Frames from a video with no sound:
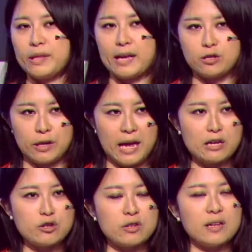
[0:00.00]
with
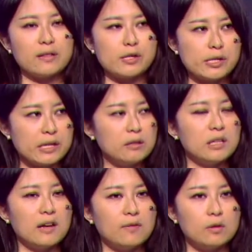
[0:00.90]
education and the skill
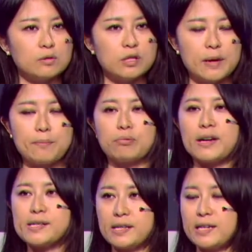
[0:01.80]
level to
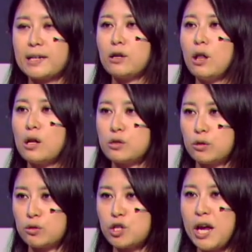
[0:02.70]
embrace the
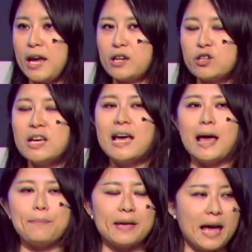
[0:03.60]
technological change
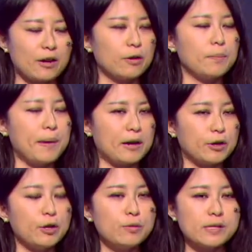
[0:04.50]
and be
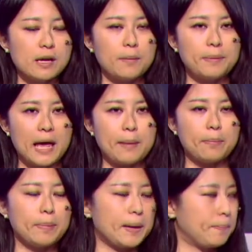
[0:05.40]

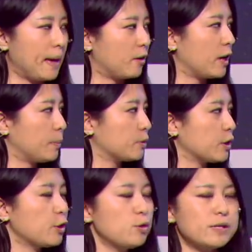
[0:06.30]
better able
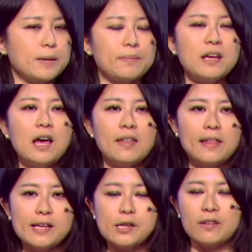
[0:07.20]
to use them,
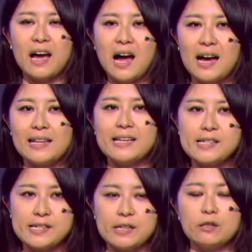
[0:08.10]
these are the highly
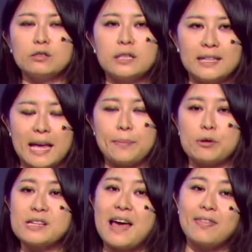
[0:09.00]
skilled
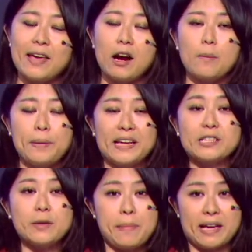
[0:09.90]
laborers, and they are being
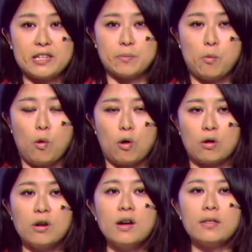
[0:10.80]
demanded
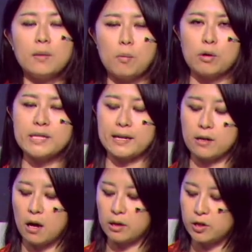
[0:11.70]
more the more
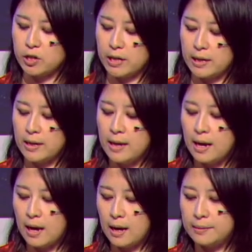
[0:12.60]
technology
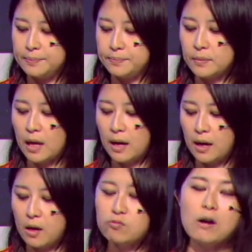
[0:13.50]

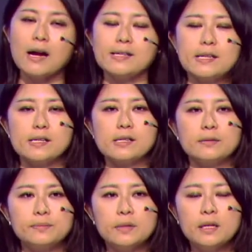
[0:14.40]
rises.